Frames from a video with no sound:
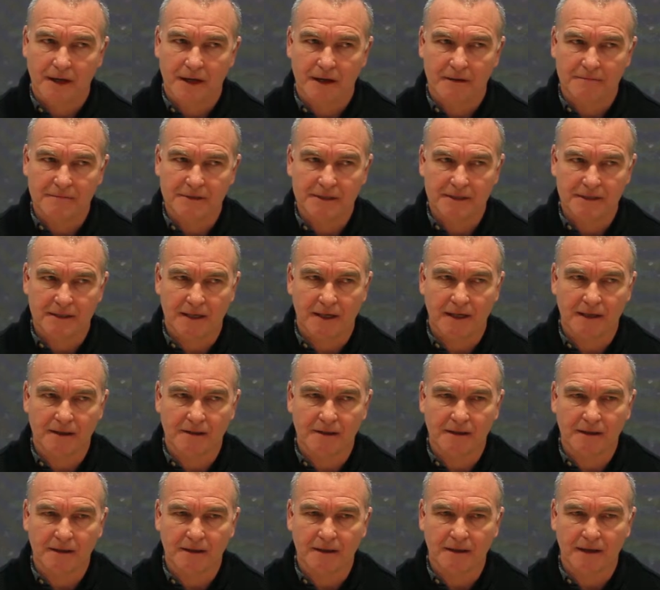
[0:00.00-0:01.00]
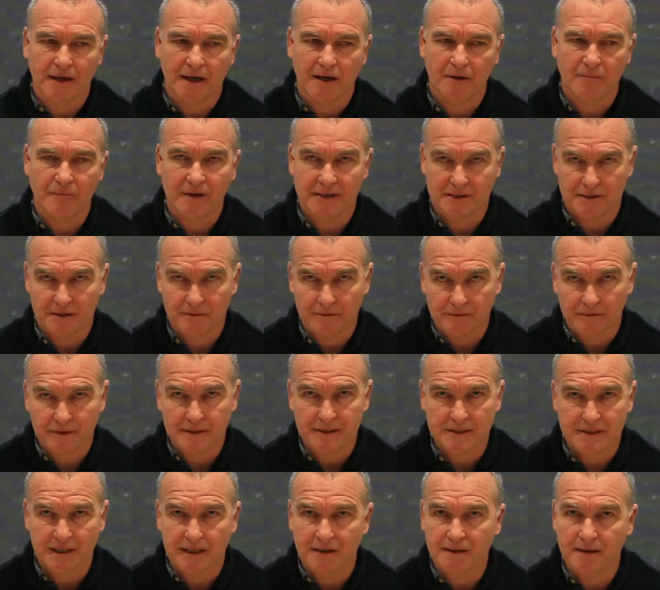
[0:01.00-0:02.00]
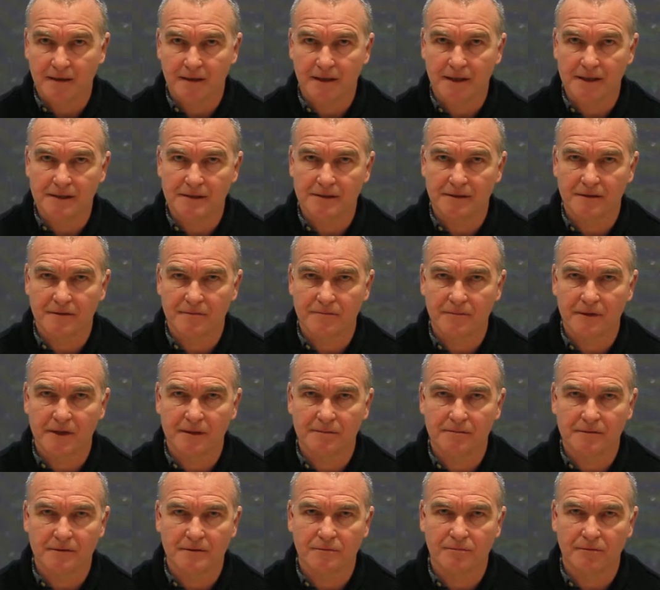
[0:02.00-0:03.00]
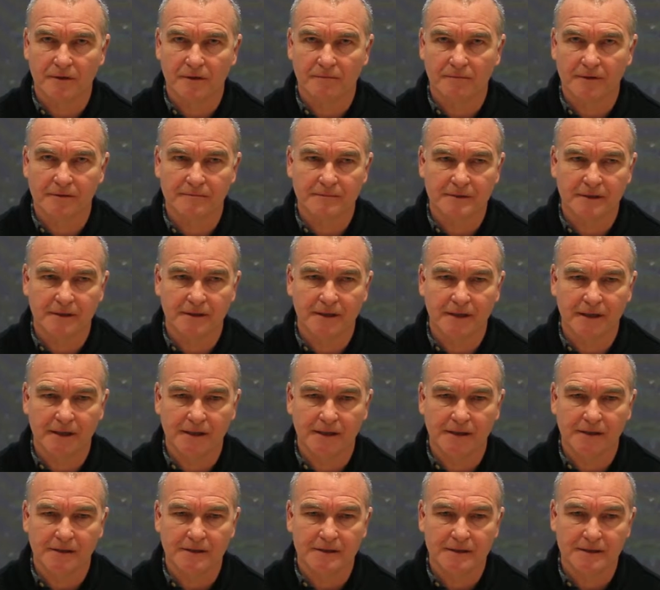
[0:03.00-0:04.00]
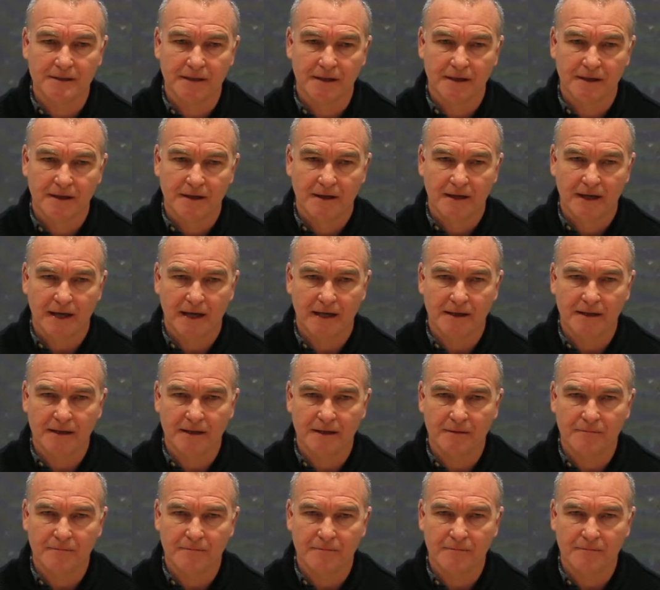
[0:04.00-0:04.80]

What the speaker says: deciding how best to understand the nature of people's problems and needs, and the